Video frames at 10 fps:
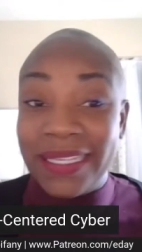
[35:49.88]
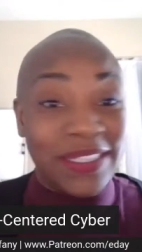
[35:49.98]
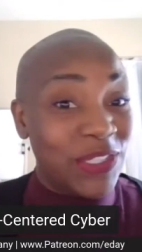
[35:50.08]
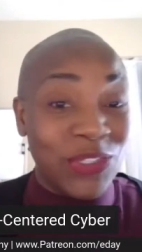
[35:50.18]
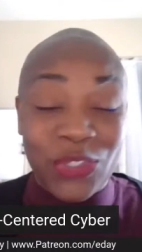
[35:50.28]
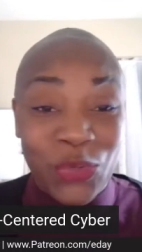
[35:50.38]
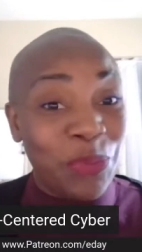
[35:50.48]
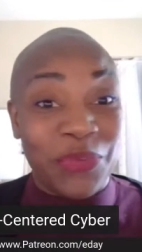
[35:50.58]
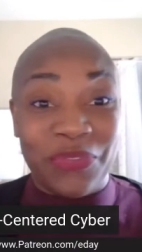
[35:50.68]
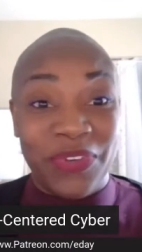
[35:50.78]
like it's
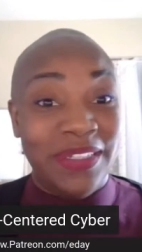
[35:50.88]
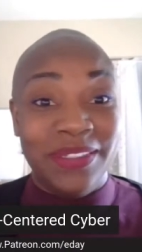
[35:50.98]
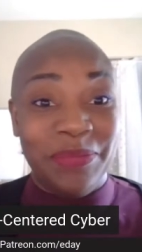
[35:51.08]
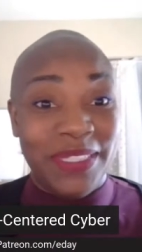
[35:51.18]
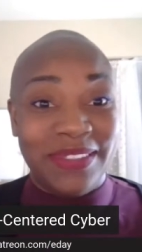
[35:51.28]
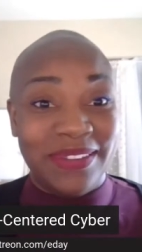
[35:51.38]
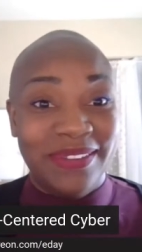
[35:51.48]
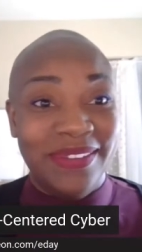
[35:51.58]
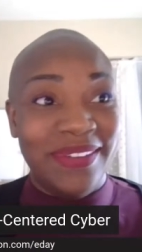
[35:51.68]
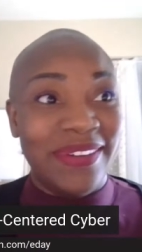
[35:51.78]
super
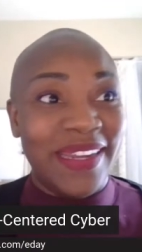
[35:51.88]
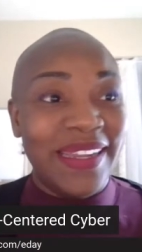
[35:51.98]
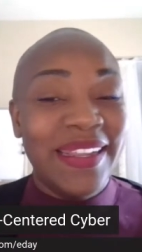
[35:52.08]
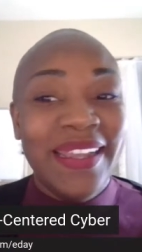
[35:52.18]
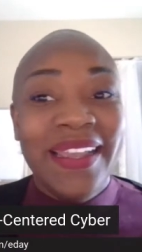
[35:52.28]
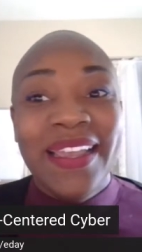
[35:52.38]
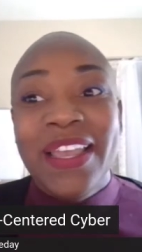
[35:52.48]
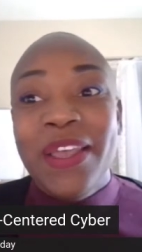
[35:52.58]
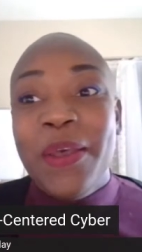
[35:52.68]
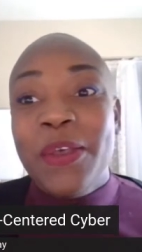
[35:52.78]
fundamental. All right.
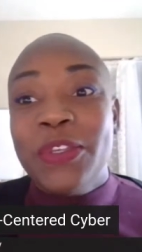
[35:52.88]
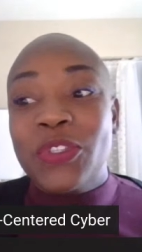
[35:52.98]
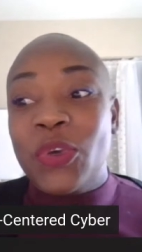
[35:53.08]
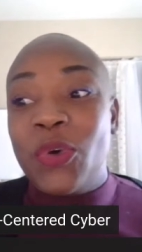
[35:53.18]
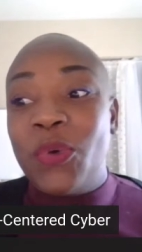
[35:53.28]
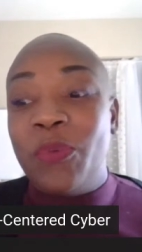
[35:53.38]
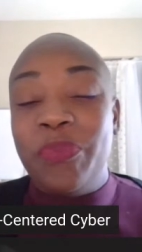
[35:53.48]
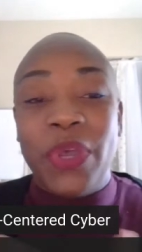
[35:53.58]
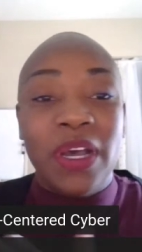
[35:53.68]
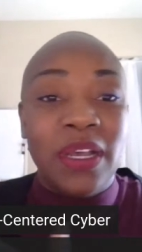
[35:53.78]

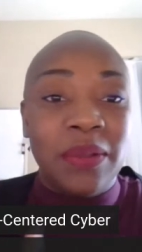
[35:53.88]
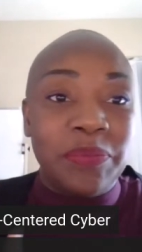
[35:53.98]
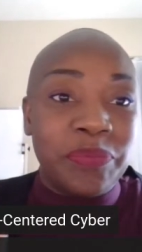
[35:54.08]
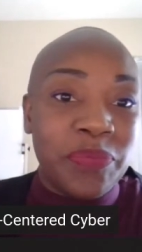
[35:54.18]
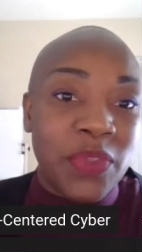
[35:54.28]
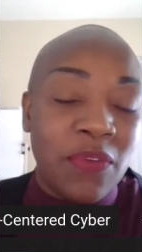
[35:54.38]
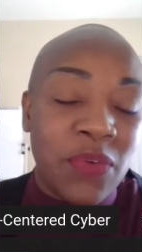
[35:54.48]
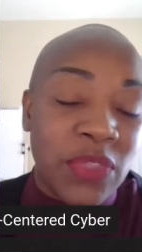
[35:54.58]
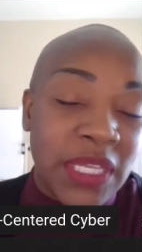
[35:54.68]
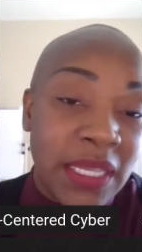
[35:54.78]
So um,
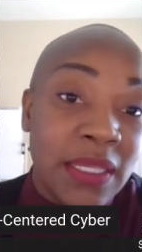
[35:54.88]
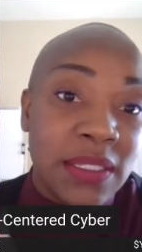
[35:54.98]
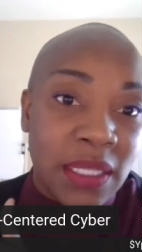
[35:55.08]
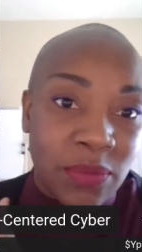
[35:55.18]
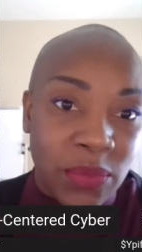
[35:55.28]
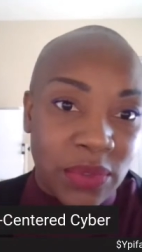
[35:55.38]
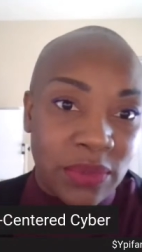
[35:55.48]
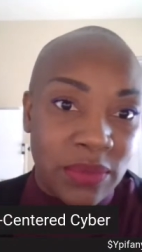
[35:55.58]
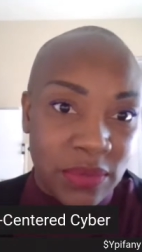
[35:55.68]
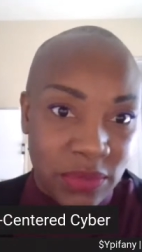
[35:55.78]
for the kids that
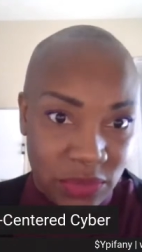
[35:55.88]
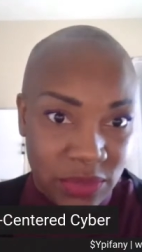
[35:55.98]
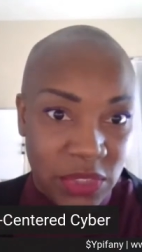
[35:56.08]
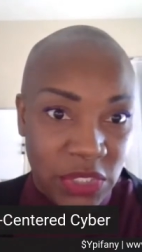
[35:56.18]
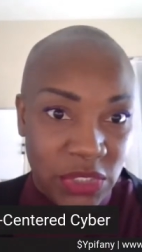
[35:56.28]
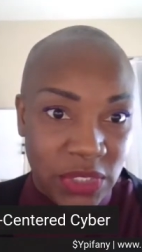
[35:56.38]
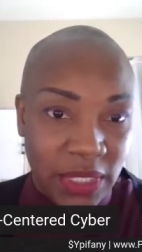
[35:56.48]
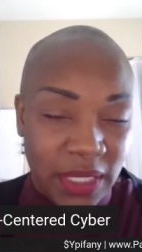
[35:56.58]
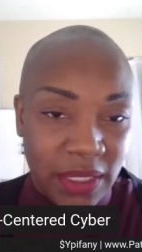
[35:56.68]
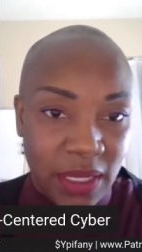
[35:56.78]
were
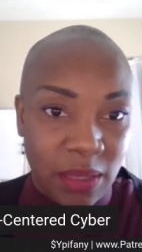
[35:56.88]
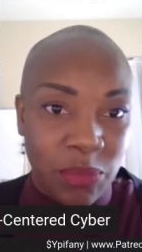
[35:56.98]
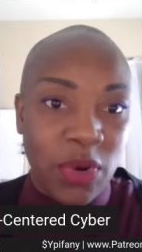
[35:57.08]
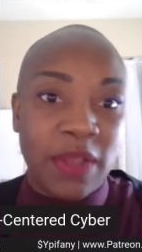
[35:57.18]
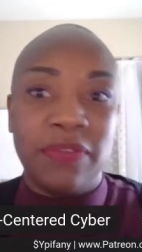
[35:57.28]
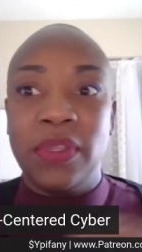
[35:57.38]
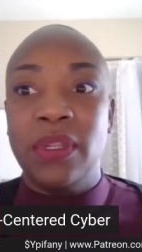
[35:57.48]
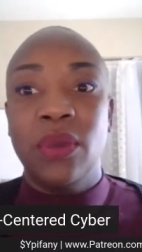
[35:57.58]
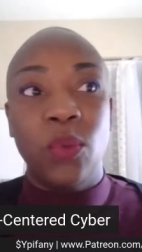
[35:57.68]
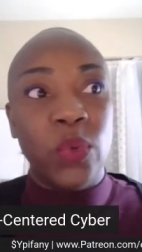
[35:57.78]
teaching in the nonprofit,
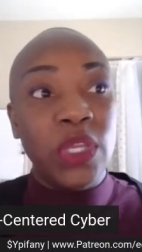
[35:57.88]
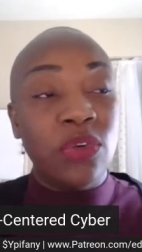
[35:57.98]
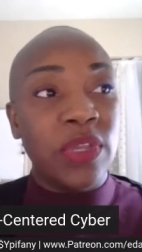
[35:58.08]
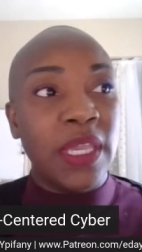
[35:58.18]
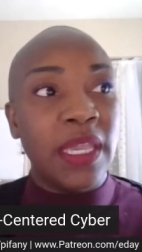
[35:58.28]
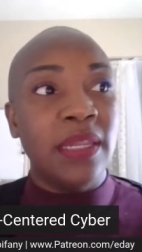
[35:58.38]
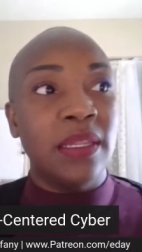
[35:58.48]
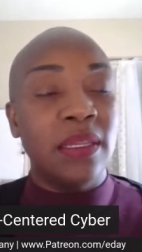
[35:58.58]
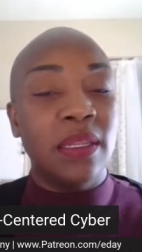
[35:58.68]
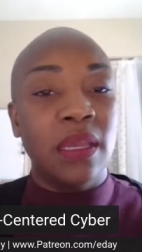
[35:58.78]
we
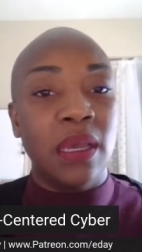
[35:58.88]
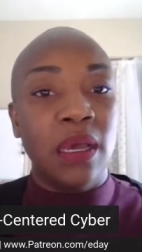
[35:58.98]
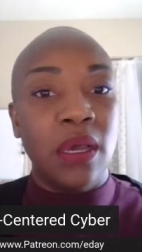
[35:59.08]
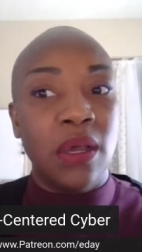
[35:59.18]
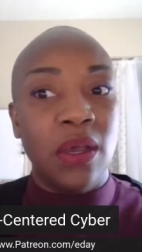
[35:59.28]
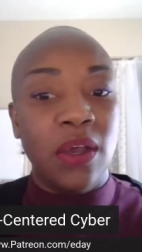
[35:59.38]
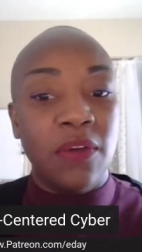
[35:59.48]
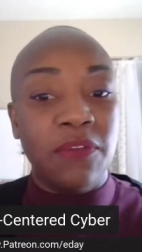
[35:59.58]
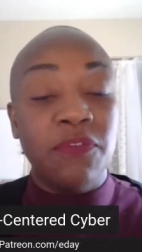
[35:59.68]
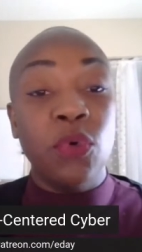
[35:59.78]
created uh,
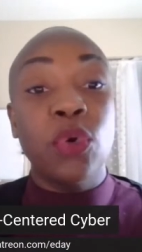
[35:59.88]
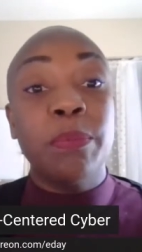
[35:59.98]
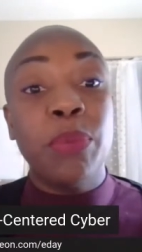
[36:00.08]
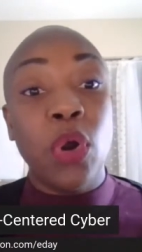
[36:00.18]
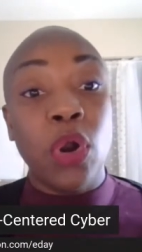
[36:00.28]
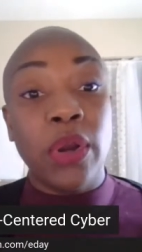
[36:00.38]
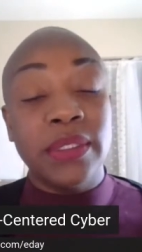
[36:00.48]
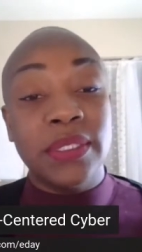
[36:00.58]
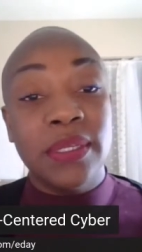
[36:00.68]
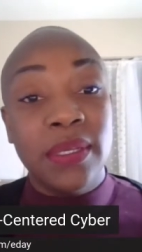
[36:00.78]
a four
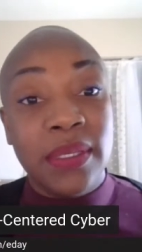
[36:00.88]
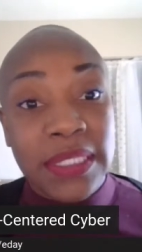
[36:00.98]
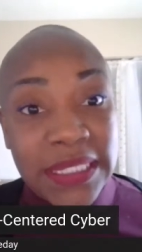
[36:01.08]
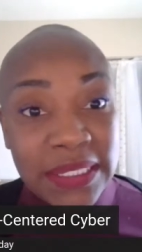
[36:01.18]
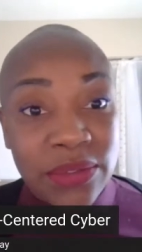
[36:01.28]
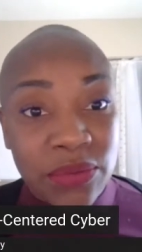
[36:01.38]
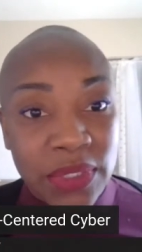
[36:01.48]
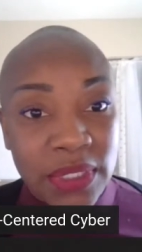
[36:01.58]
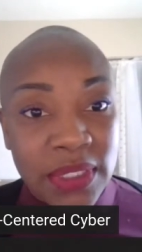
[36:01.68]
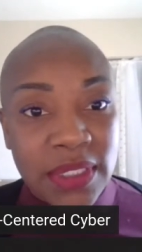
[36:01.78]
part
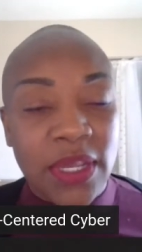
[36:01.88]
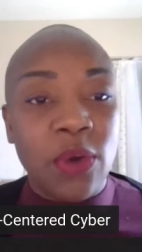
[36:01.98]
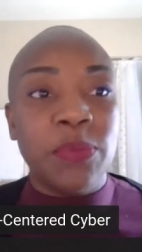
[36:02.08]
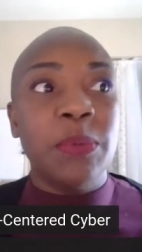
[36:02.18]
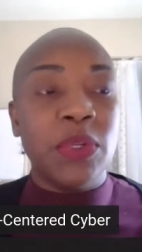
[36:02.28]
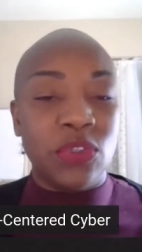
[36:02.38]
series to help them